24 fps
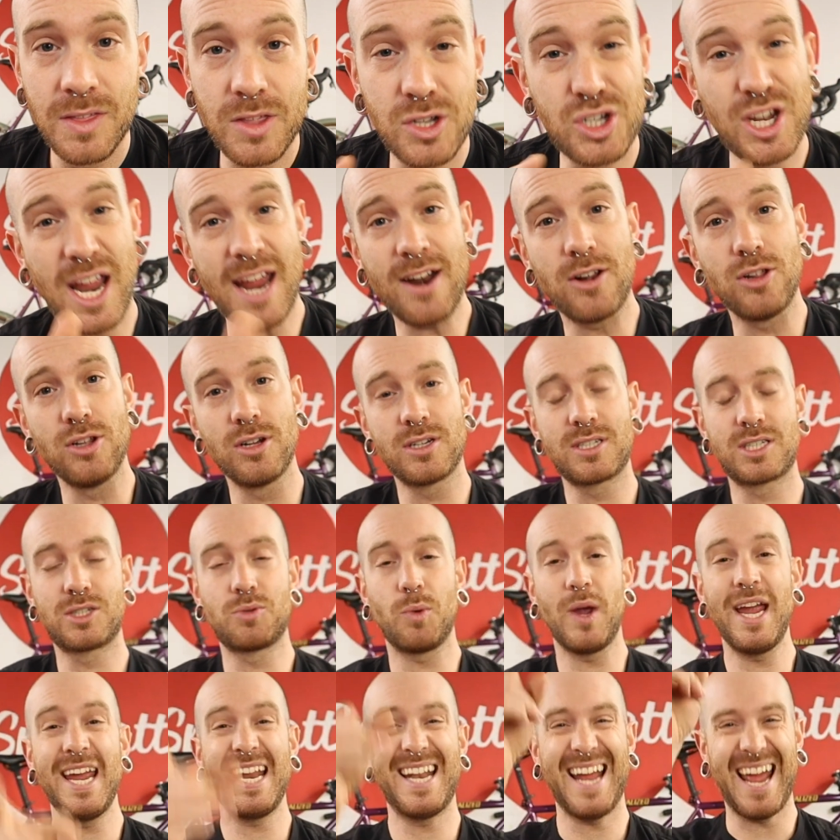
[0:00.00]
the channel looks
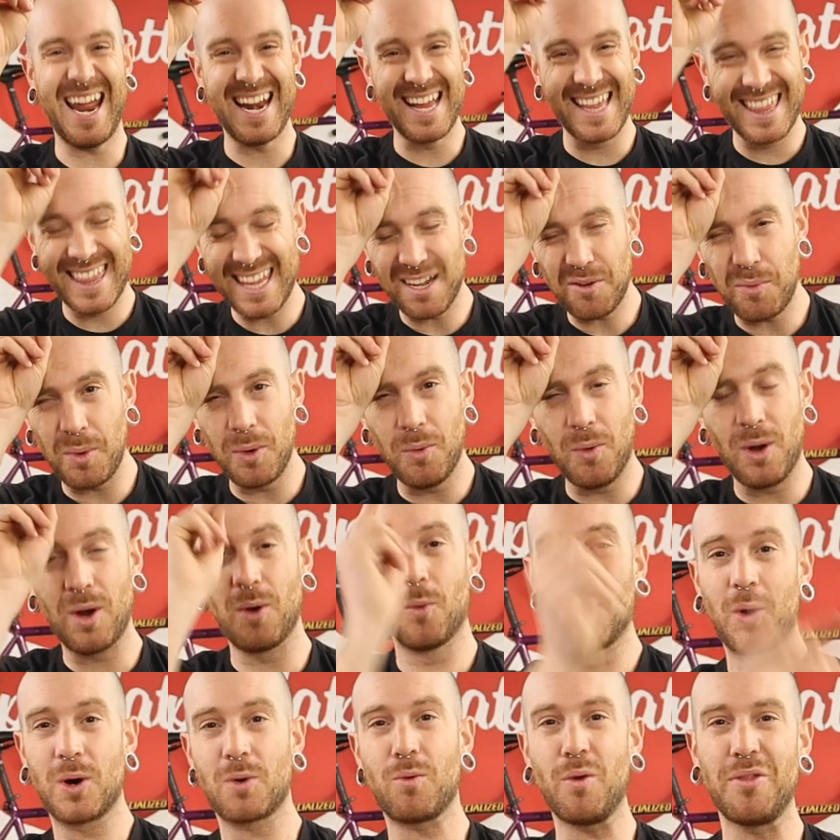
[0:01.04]
sweet, and I think we
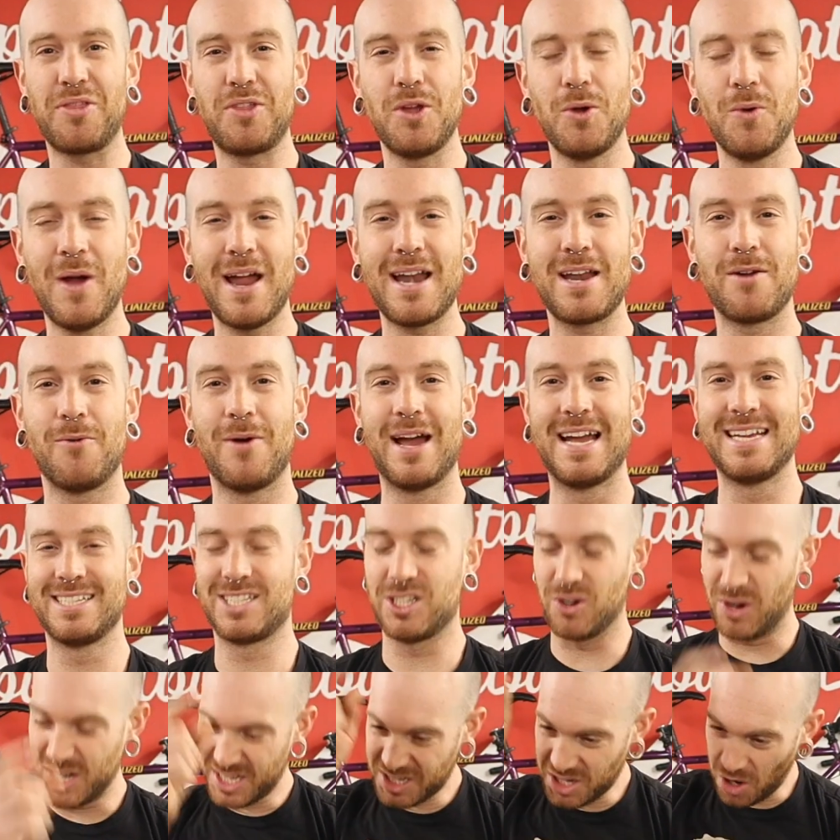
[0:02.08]
want to work with you anyway,
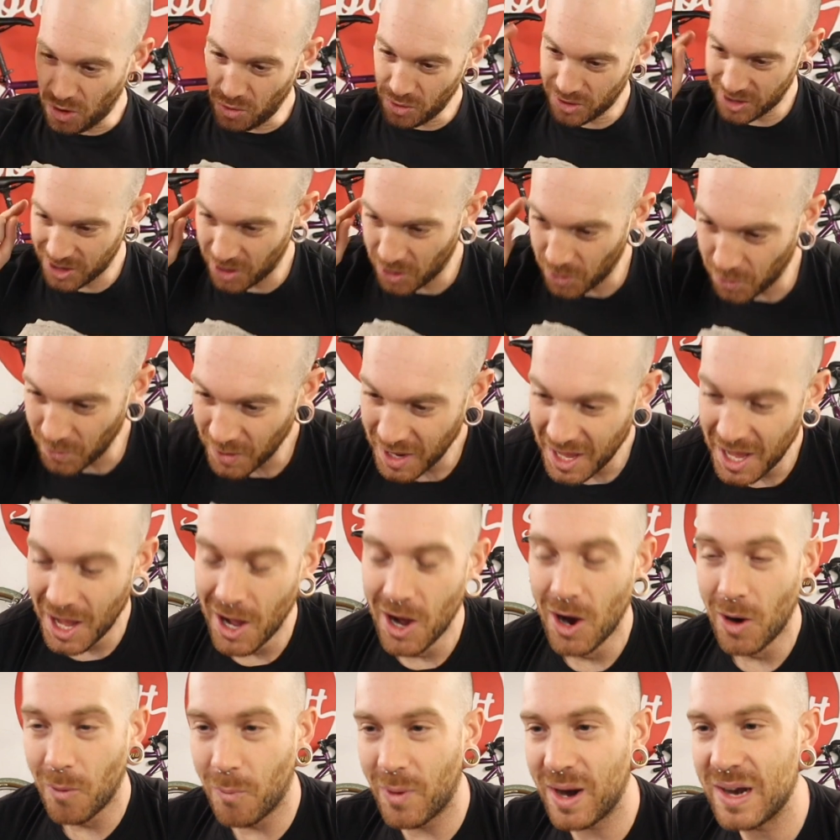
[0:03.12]
so I don't know
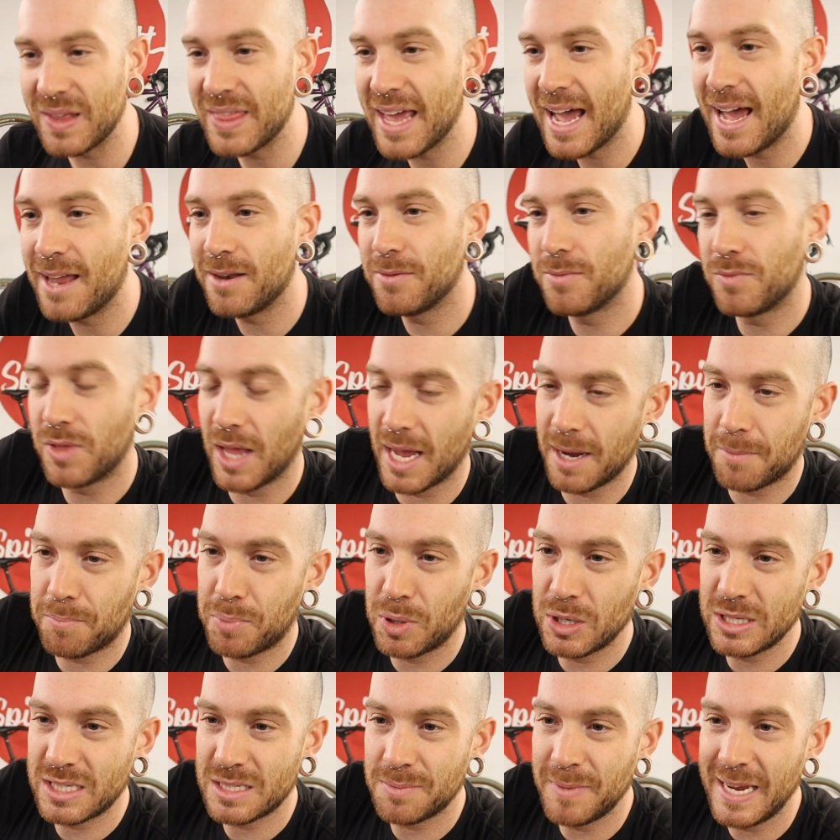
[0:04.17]
where that like
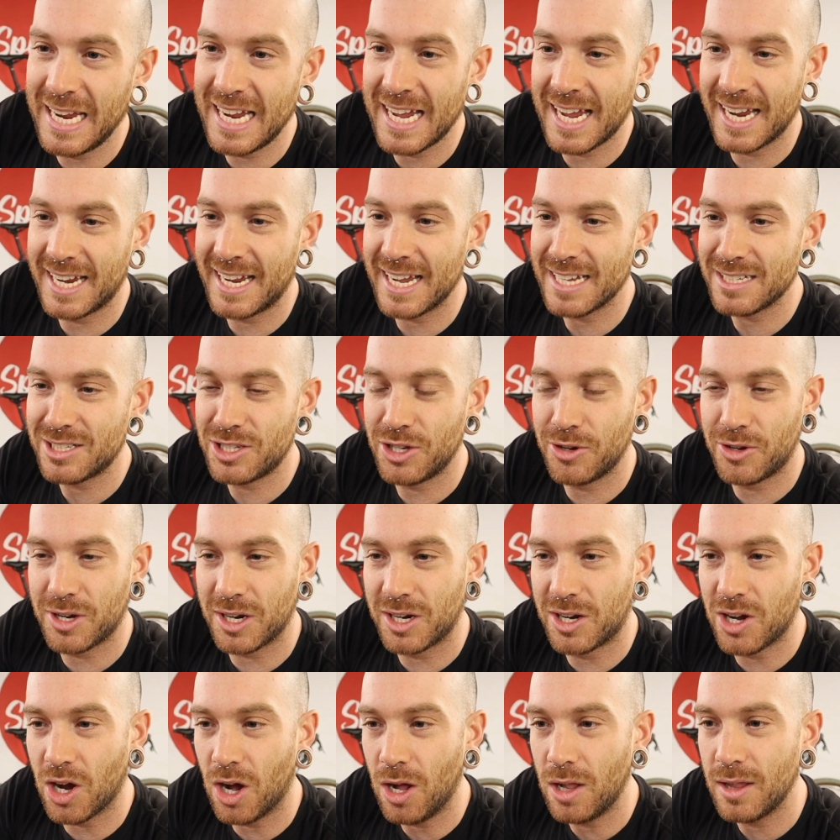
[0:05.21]
puts me. I guess you
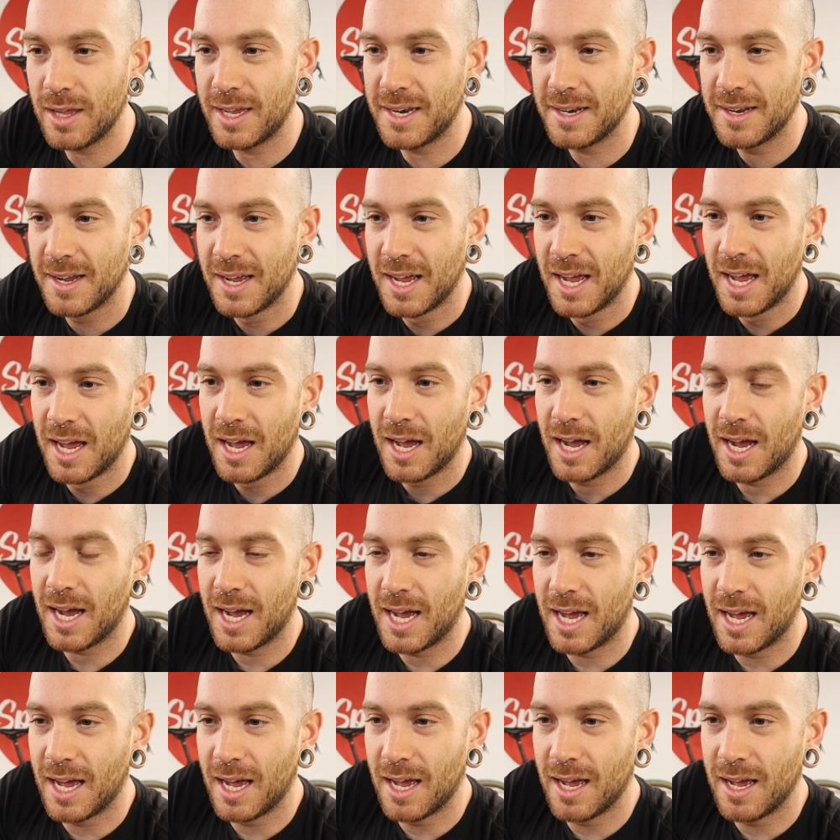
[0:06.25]
could call it
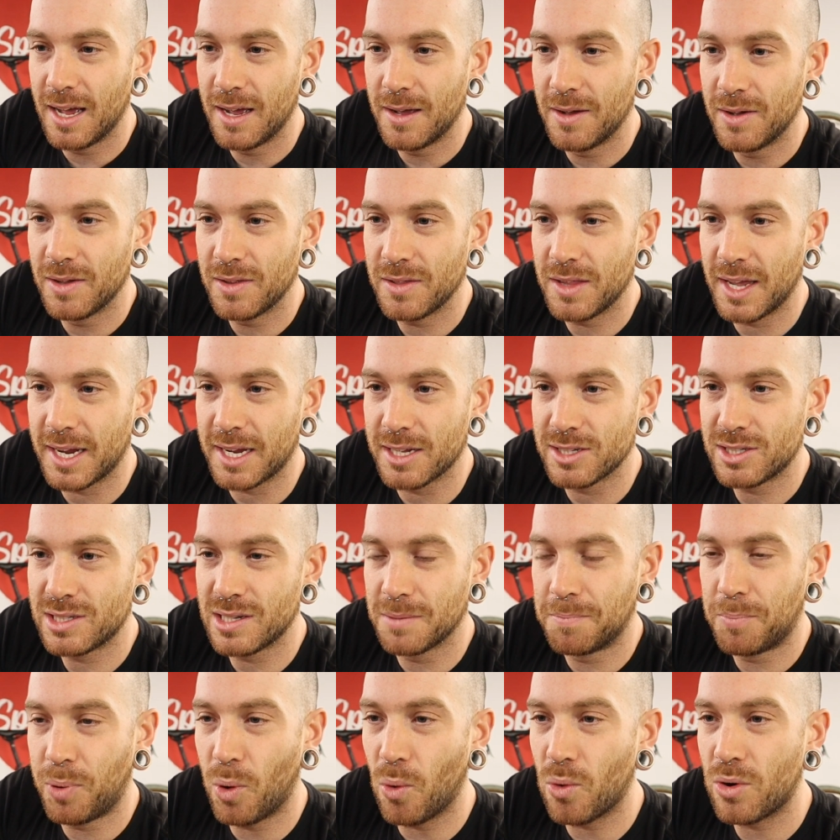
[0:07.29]
uh, like a
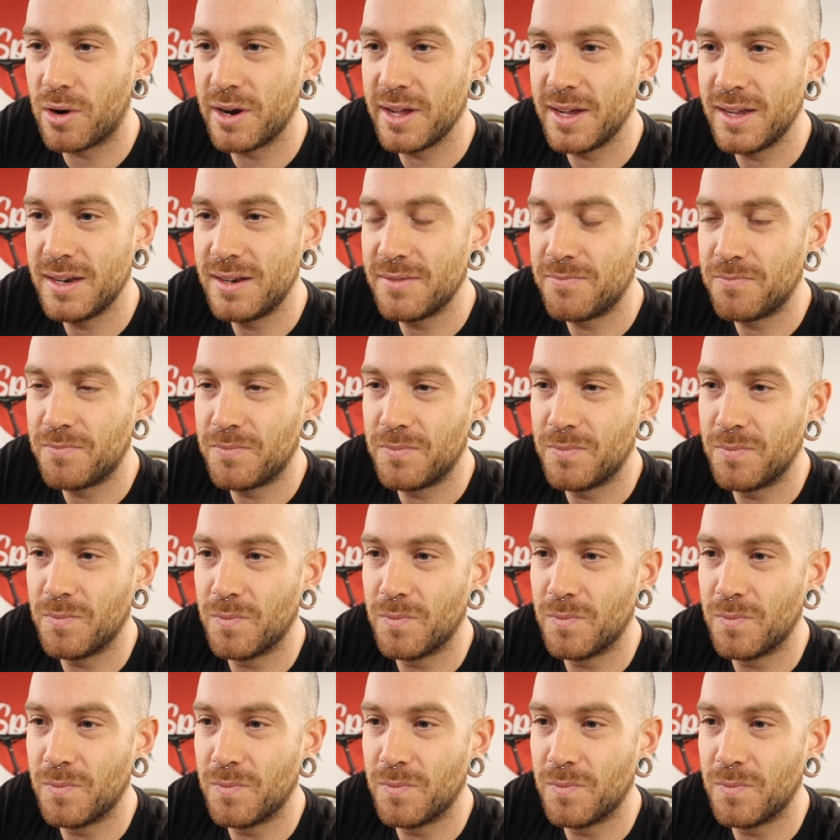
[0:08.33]
supported